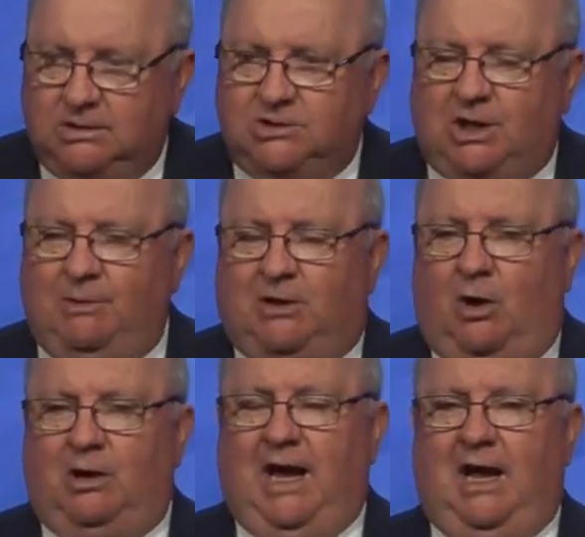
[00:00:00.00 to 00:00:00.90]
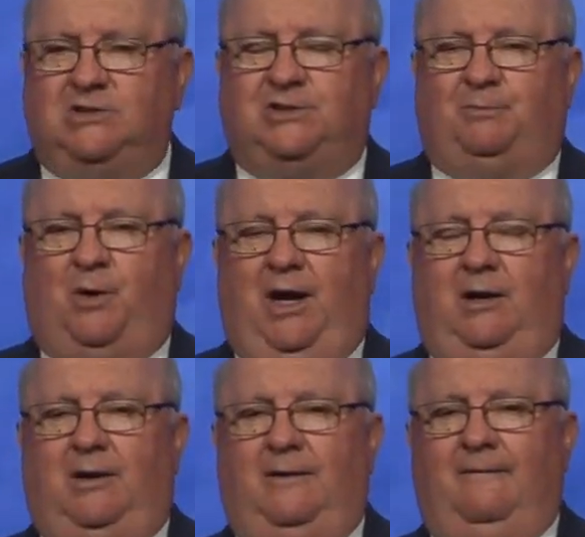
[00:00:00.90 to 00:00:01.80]
shall be called a house of
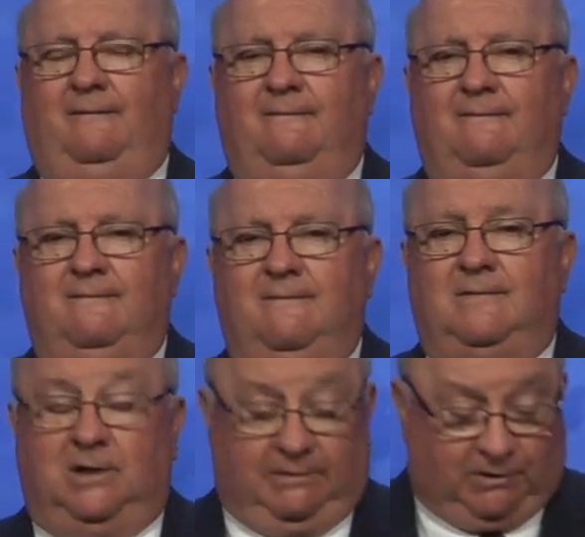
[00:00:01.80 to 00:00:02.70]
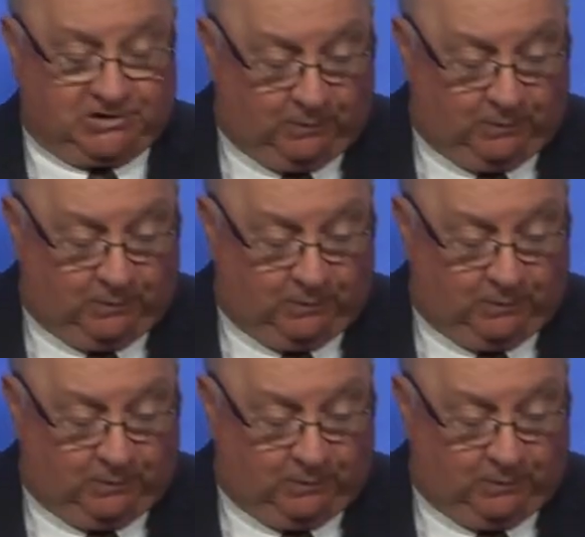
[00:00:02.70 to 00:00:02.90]
prayer. Look at verse